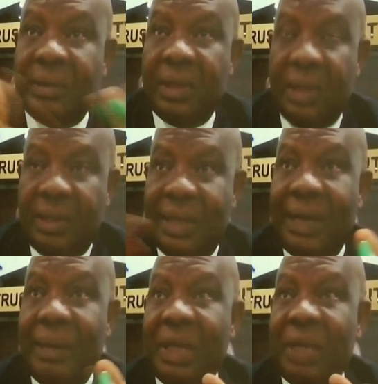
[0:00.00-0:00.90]
there are
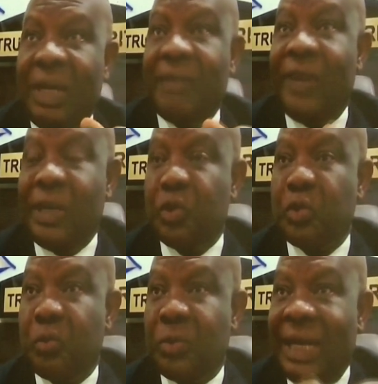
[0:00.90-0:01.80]
many factors to
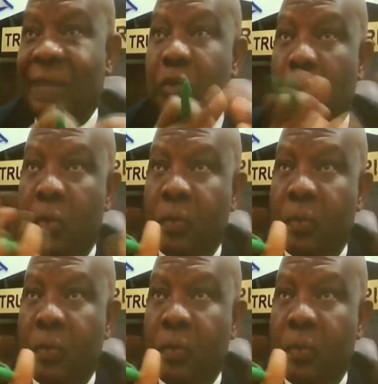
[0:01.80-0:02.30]
drive growth